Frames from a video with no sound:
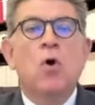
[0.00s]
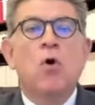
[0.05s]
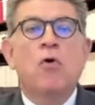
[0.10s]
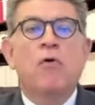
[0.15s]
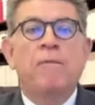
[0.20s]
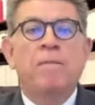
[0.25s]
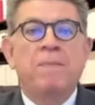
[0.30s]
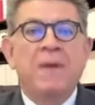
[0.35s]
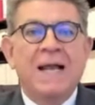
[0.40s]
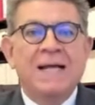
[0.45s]

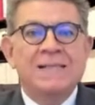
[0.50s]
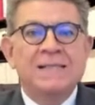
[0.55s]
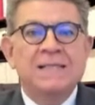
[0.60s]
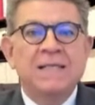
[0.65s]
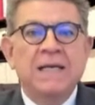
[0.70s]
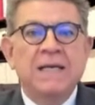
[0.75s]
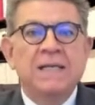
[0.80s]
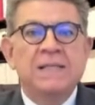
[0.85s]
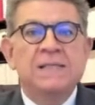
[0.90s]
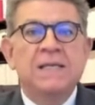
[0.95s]
of
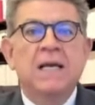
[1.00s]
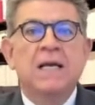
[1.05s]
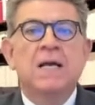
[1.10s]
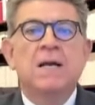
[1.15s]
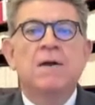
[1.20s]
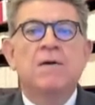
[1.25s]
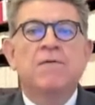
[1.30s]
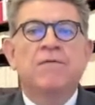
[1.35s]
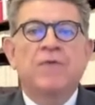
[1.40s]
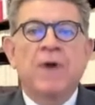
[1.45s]
plastics
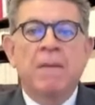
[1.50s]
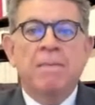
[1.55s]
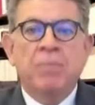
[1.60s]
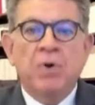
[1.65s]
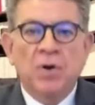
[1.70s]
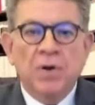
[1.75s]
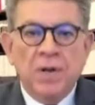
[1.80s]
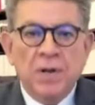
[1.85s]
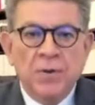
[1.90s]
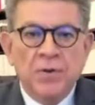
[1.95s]
from
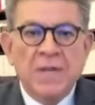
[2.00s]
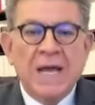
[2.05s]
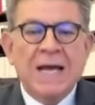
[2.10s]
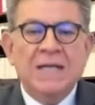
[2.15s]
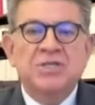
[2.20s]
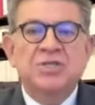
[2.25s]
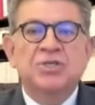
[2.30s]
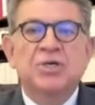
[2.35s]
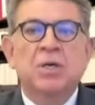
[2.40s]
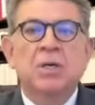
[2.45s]

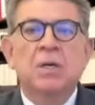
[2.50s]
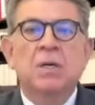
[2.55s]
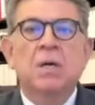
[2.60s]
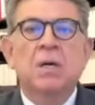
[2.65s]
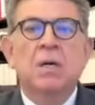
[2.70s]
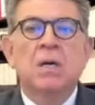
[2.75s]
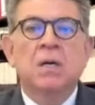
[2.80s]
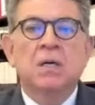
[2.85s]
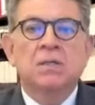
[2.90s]
production,